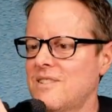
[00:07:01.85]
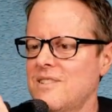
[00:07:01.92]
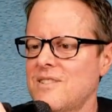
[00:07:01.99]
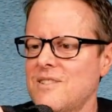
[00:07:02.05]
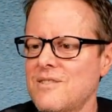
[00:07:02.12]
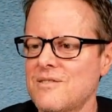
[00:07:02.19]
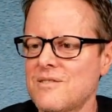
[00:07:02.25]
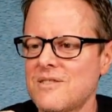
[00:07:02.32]

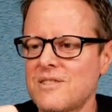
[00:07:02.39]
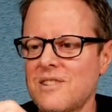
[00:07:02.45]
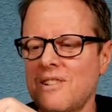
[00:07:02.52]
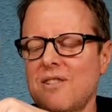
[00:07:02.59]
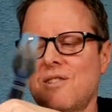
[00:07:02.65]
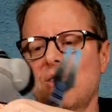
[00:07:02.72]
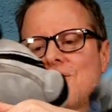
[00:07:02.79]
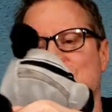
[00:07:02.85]
oh, I
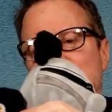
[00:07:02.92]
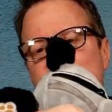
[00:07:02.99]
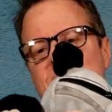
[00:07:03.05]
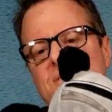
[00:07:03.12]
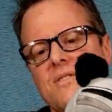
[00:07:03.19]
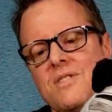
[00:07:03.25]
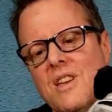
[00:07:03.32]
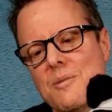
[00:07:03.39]
don't know.
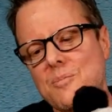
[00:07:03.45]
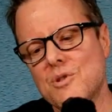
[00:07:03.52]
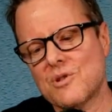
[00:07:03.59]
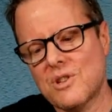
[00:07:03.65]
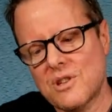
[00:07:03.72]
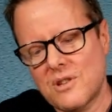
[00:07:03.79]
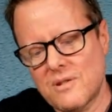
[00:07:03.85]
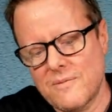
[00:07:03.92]
Does he have music?